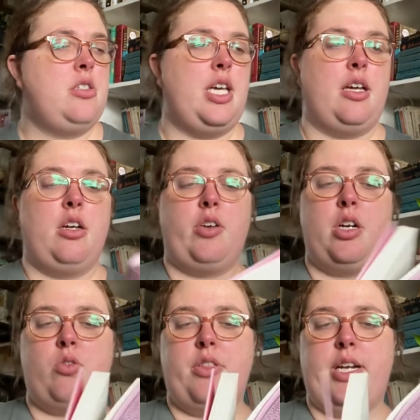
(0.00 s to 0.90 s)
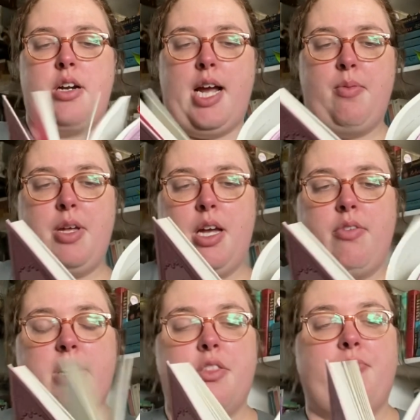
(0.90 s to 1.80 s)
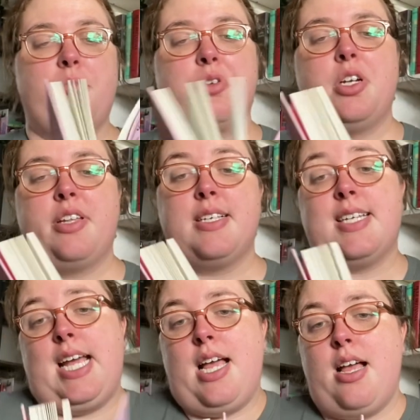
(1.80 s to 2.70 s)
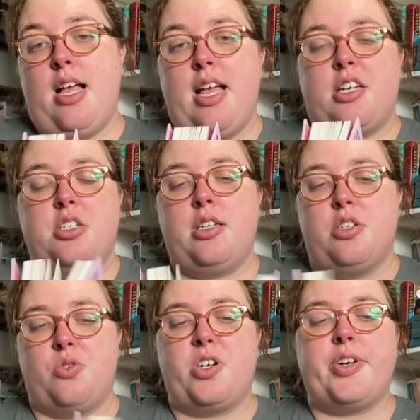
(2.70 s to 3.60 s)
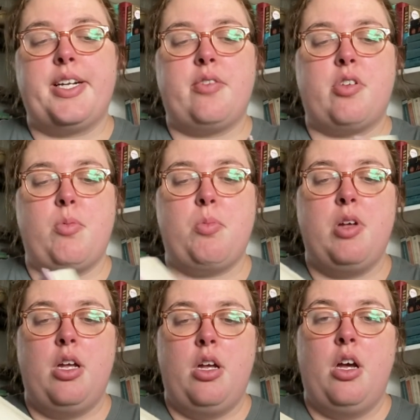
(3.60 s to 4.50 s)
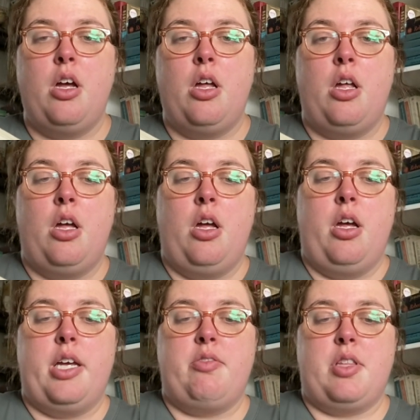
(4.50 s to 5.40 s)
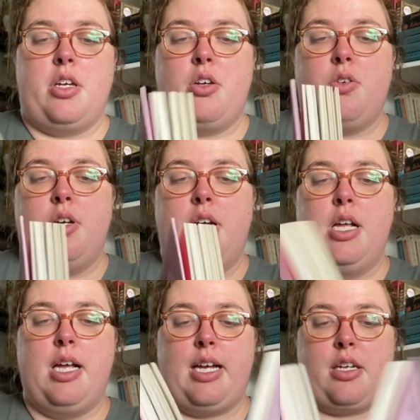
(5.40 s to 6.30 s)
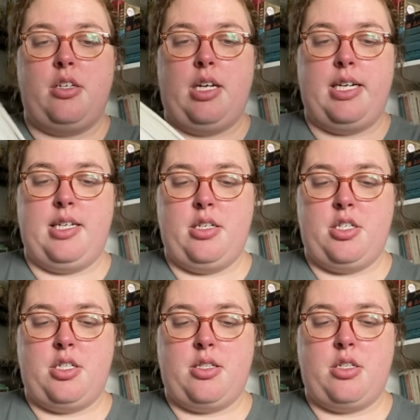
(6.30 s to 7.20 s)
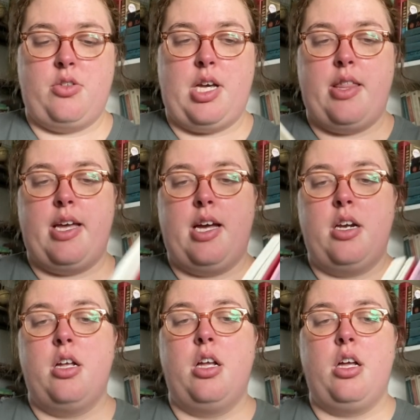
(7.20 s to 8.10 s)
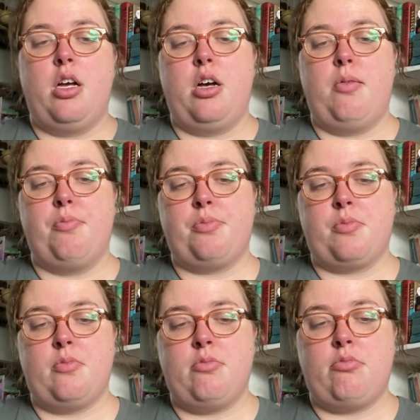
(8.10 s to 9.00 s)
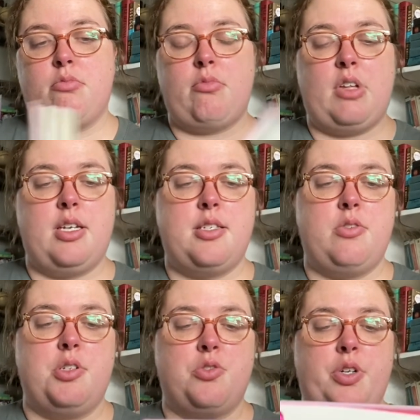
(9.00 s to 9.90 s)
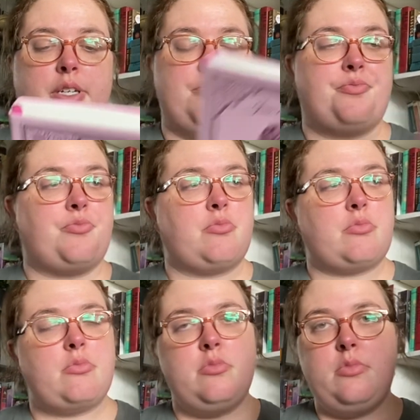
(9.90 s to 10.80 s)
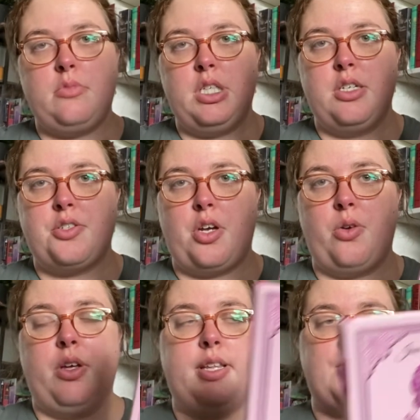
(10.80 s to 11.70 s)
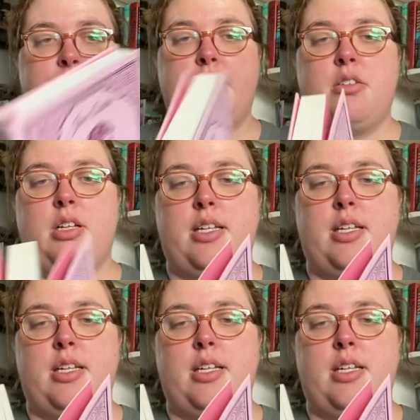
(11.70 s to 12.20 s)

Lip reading: Yeah, I read Northanger Abbey. I read from 3 of these, and I actually enjoy reading from them, even though I didn't just do like that. I still enjoyed it. So that's what they look like.